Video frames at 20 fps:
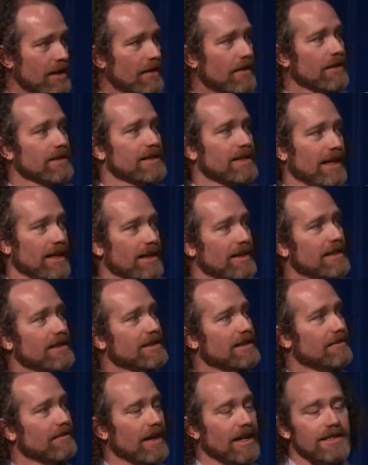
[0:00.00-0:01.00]
They'll send in these
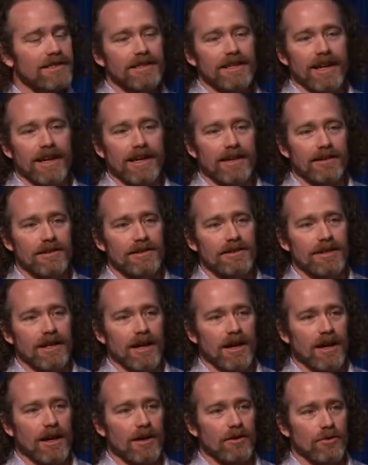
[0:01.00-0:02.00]
investigators
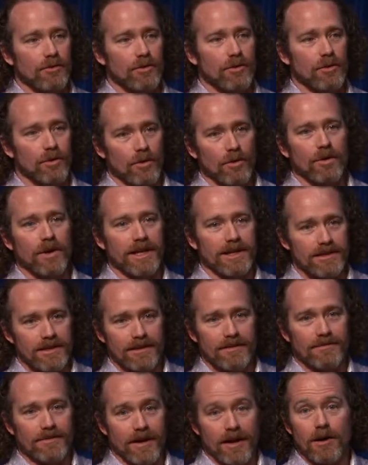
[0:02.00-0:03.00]
who will go into
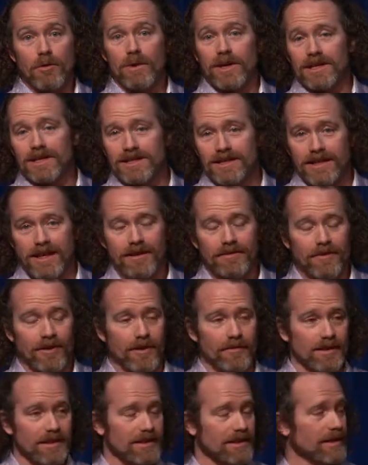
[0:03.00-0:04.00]
the fire when it's safe,
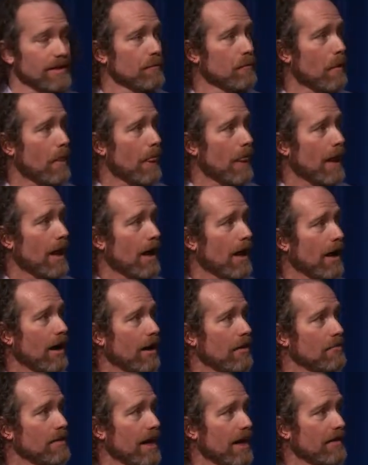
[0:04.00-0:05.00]
obviously,
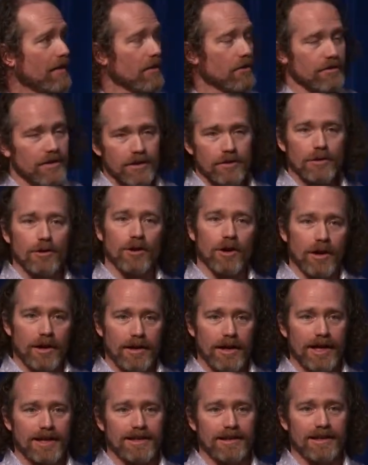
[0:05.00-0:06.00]
and they'll look
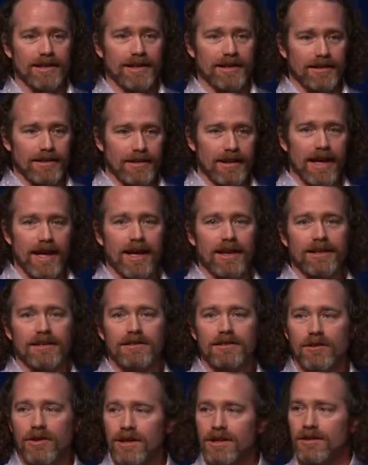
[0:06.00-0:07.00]
at the lay of the land
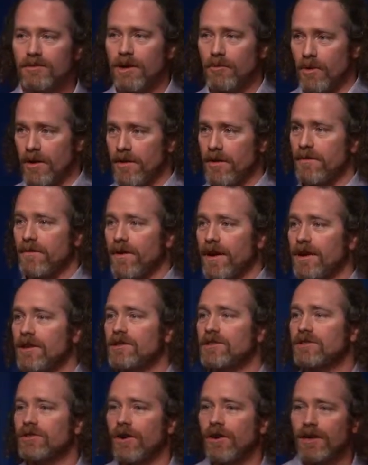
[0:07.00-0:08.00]
and look at where the fire
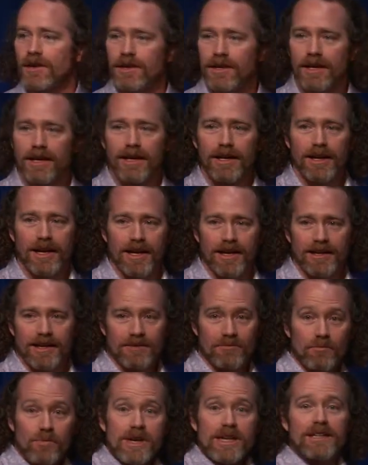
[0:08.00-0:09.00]
started
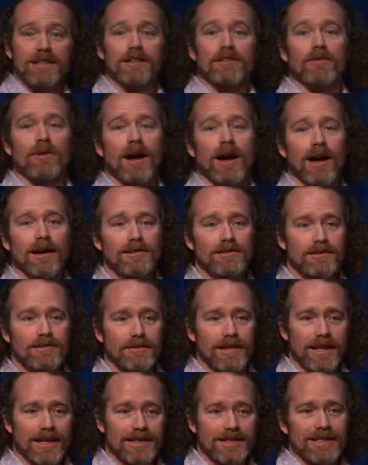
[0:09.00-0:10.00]
and read the grass.
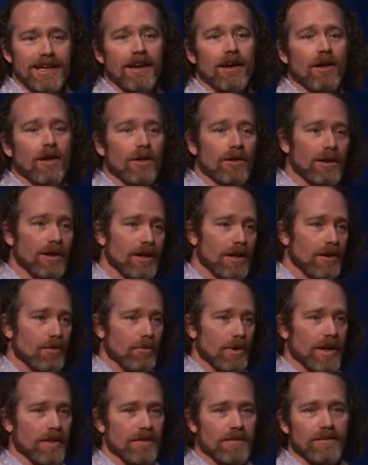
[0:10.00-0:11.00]
They can tell
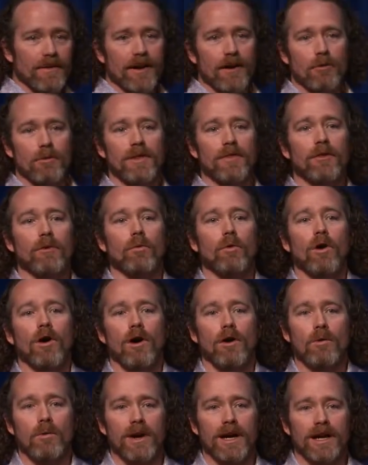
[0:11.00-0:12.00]
when the fire went the
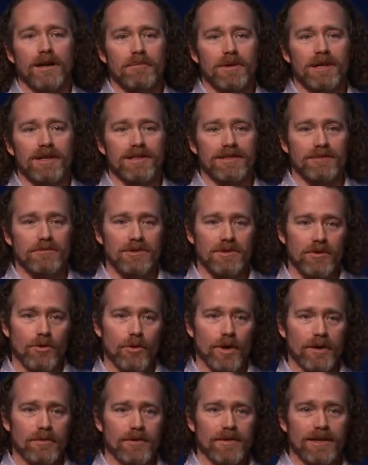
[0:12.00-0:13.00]
wrong way because it was
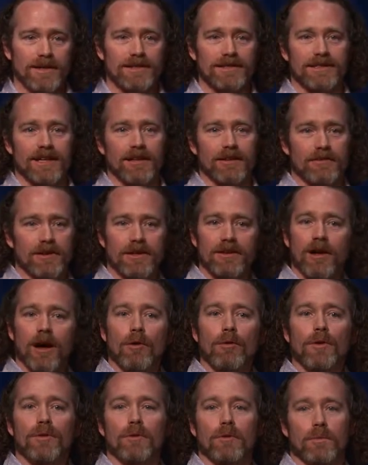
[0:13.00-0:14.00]
going with accelerant,
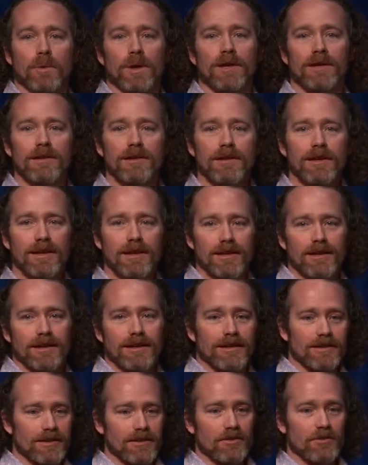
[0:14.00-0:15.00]
not with the wind.
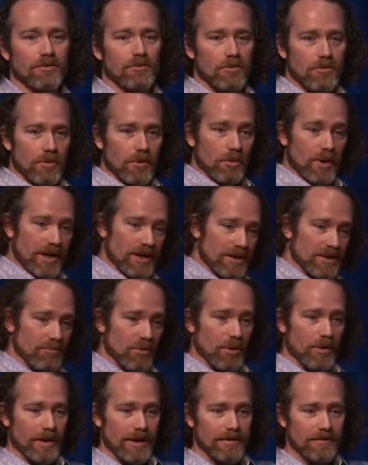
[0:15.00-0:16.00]
The wind is
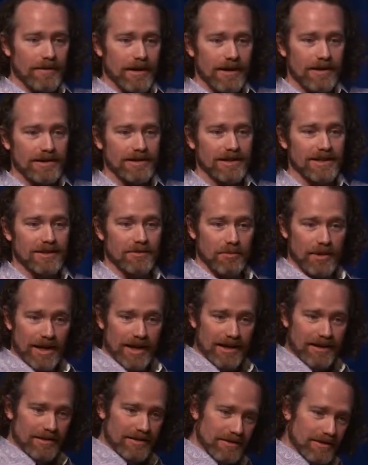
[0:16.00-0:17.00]
blowing fires this
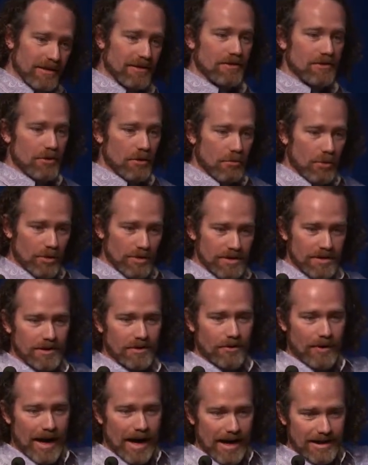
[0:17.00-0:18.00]
way, and most of the
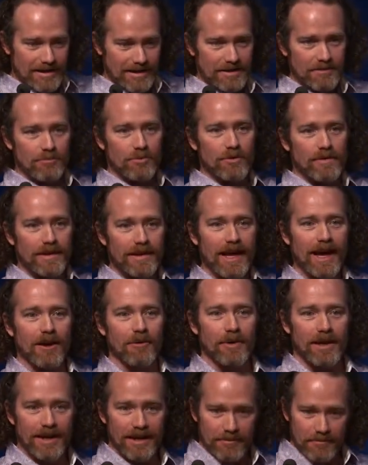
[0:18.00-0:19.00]
grass is moving that
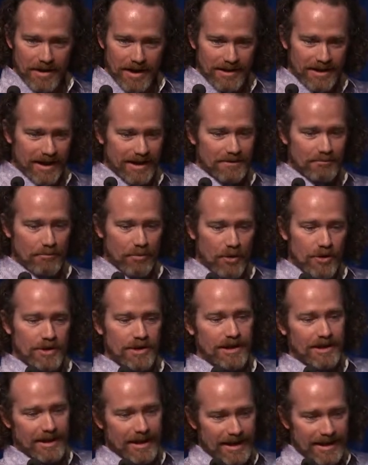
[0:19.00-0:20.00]
way and gets burnt
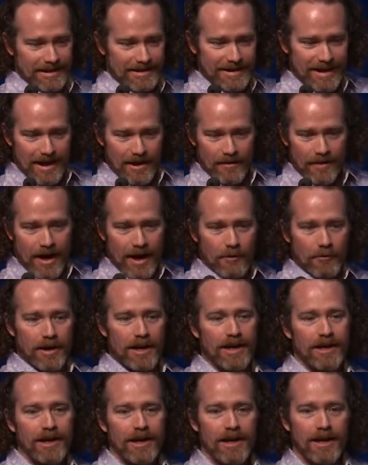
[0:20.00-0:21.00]
and lays down that
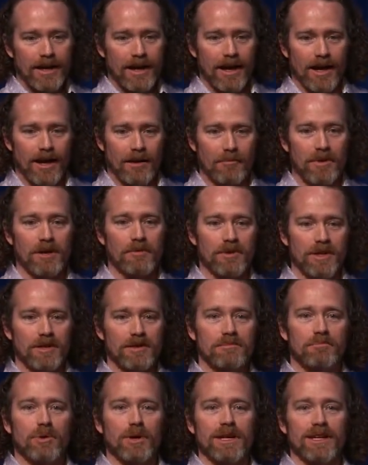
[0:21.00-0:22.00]
way. But when
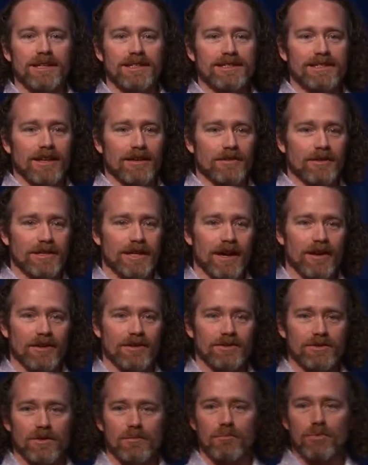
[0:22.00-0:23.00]
you're putting accelerant down,
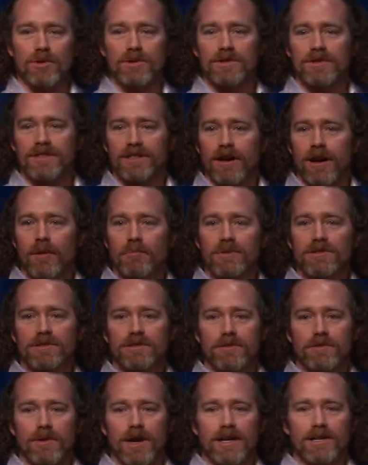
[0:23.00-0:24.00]
it sort of burns the
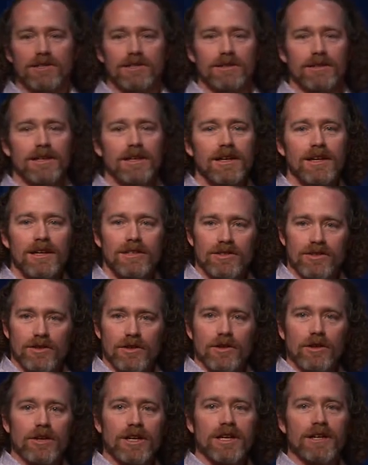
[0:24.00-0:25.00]
opposite direction. So they're
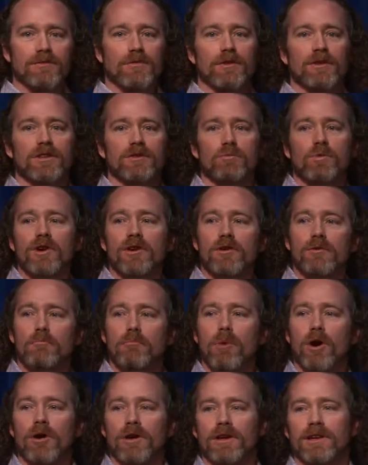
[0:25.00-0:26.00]
looking for these weird
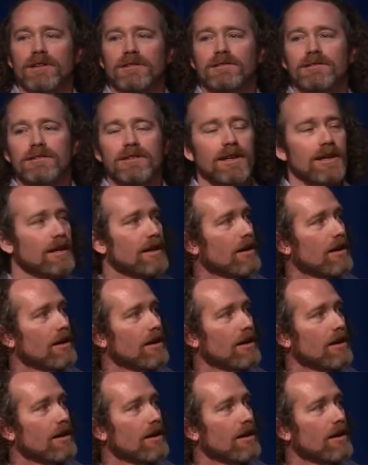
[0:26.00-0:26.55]
markings.